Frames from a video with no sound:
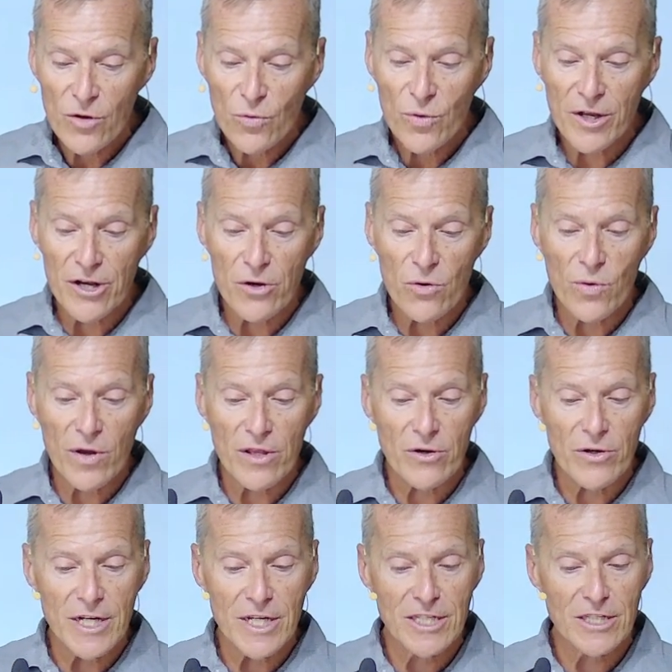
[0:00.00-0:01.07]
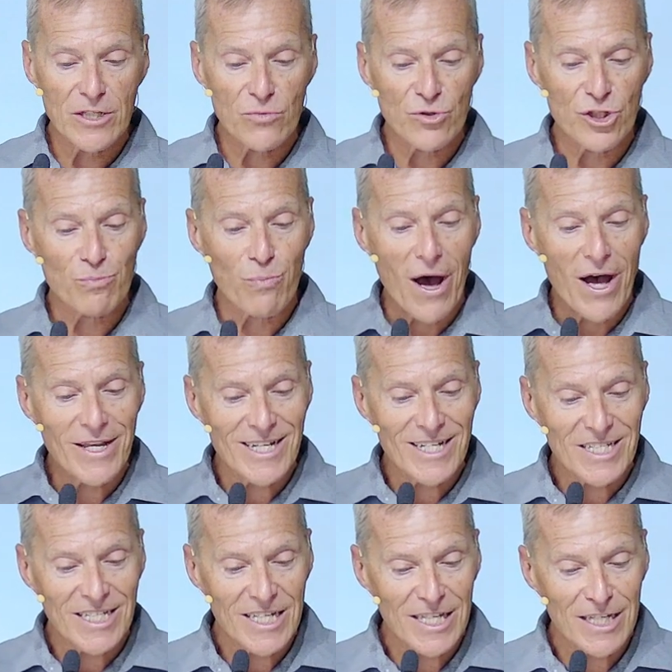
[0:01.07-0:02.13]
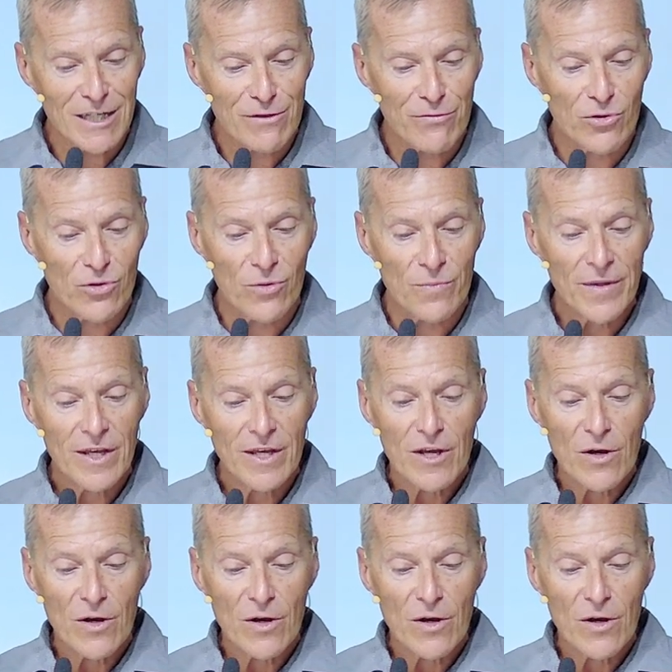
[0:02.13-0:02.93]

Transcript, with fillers: whether, whether it is responding to evil,